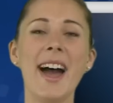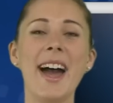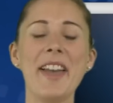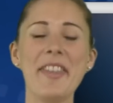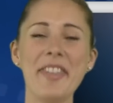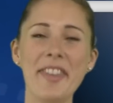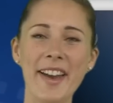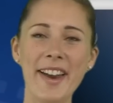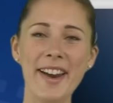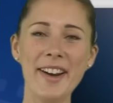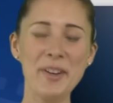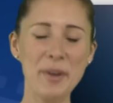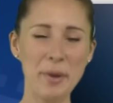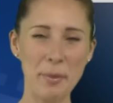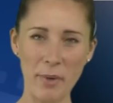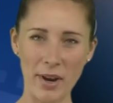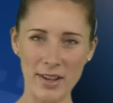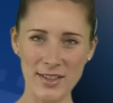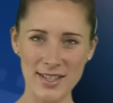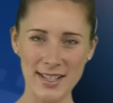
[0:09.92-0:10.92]
Hi there, you're
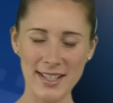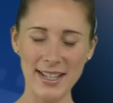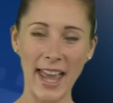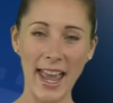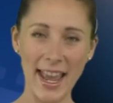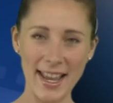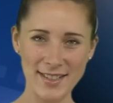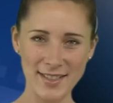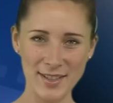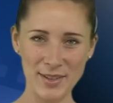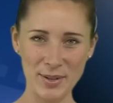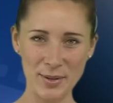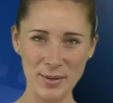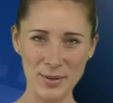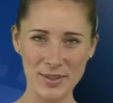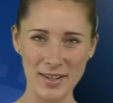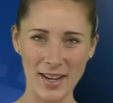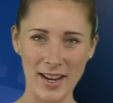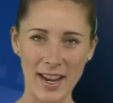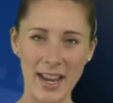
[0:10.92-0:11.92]
watching AC
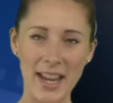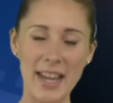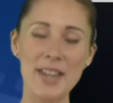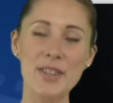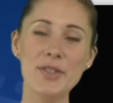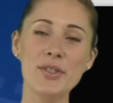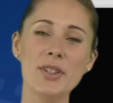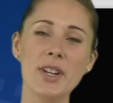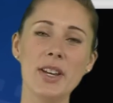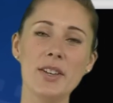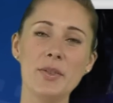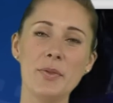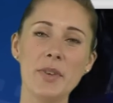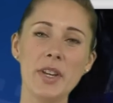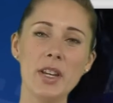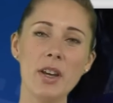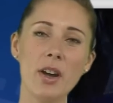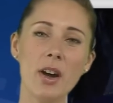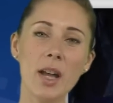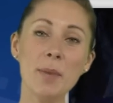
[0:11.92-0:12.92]
News. Here's today's
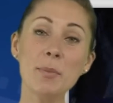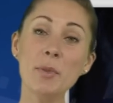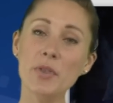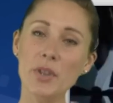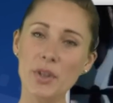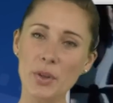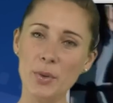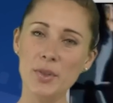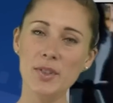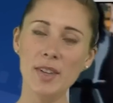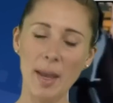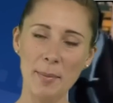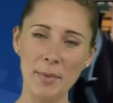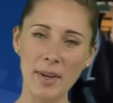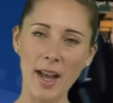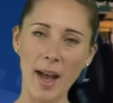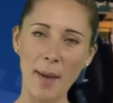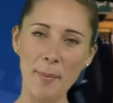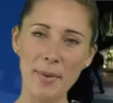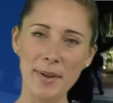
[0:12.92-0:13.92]
video and movie news
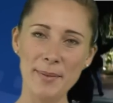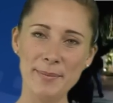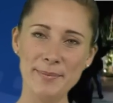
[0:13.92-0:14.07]
coming up.